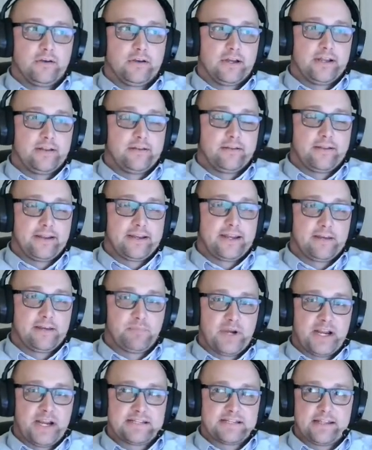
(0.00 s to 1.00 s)
I could
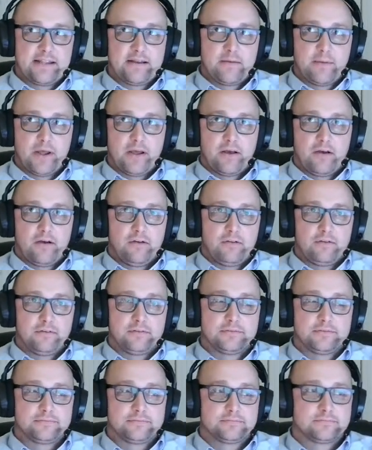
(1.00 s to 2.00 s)
probably say that about all
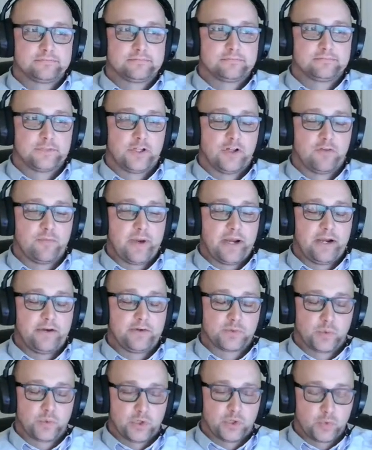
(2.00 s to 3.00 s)
my
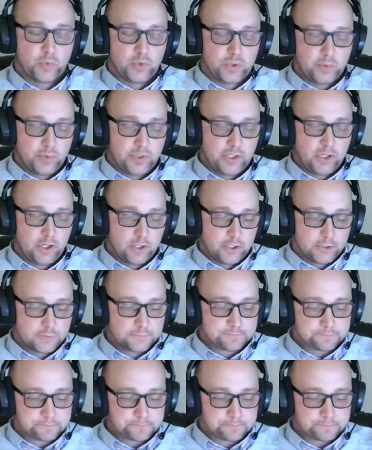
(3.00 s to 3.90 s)
areas. We worked really, really hard.